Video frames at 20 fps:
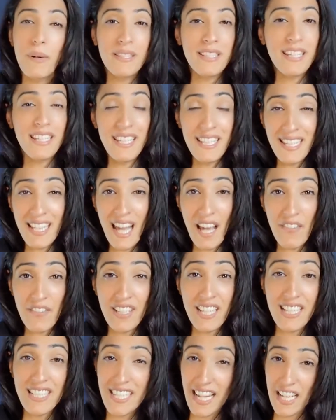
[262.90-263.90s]
but they didn't have
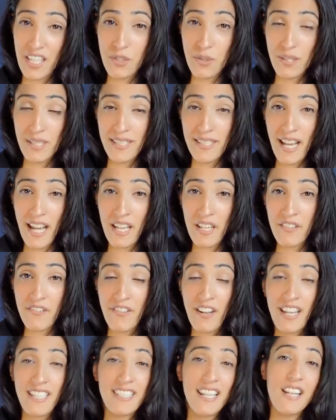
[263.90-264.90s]
any dangerous side
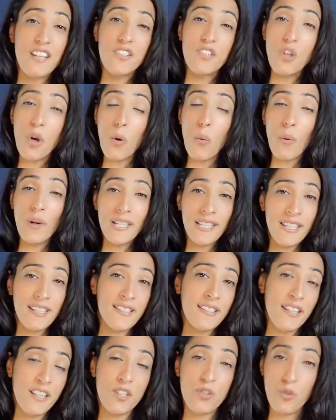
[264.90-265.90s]
effects, and no one in the
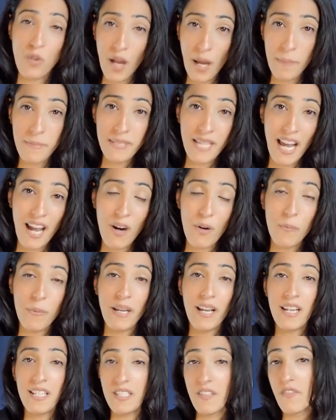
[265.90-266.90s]
study dropped out
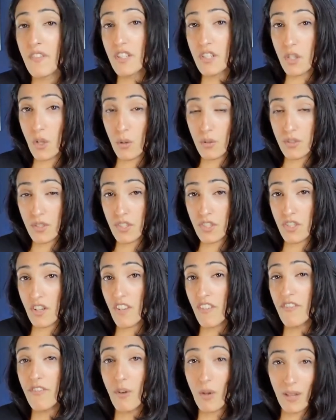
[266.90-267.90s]
because of the dosage
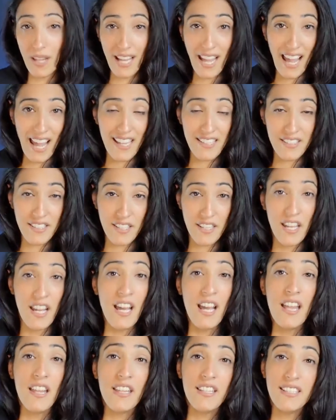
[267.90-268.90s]
of folic acid.
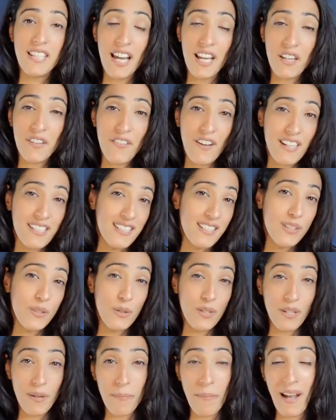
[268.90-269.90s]
The side effects
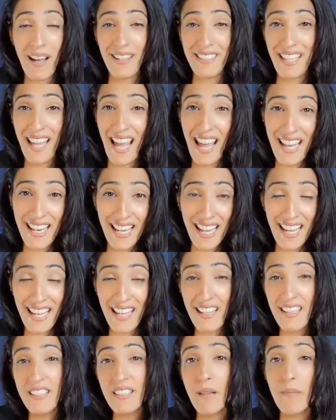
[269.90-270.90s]
included a mild
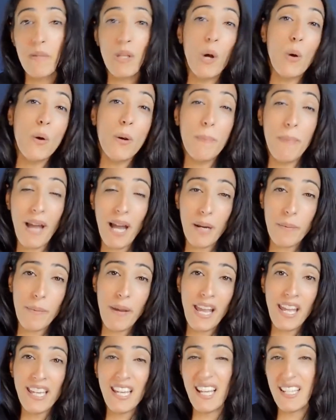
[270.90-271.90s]
headache, some lower back
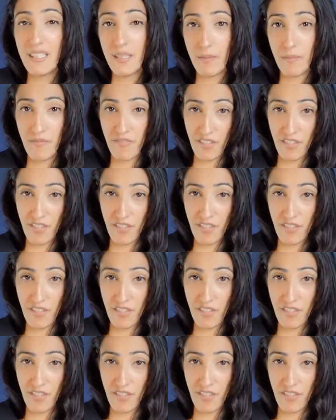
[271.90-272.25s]
pain, and some